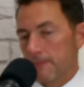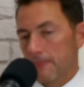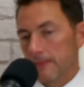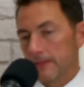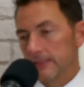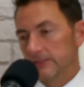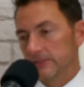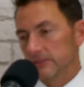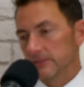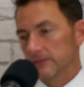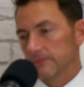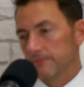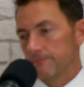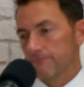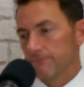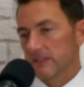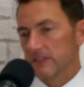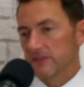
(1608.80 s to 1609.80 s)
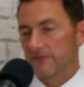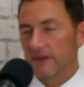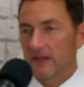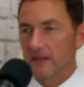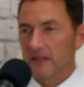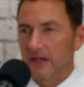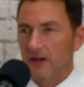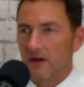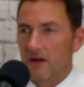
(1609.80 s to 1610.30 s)
It's
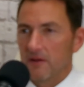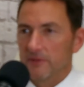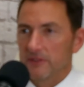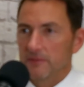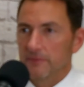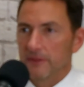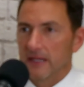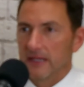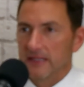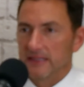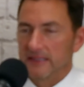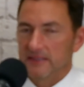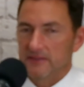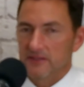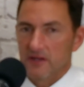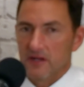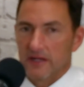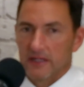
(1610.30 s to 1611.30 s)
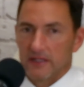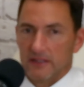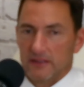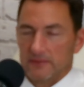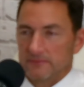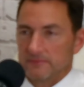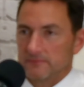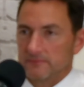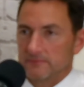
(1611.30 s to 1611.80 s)
fairly common, but it's not a
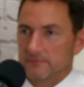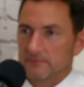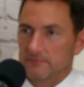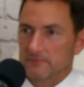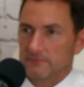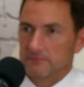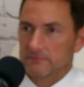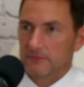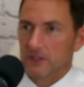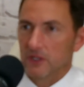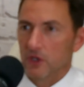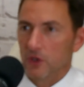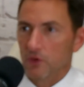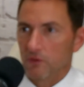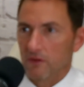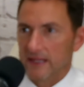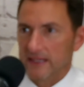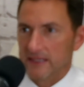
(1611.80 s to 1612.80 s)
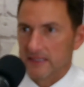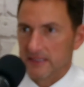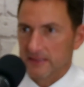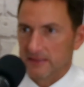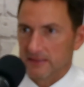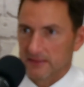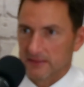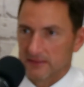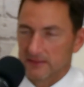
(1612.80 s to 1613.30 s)

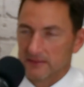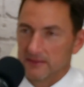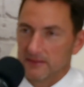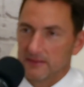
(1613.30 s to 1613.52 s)
horrendously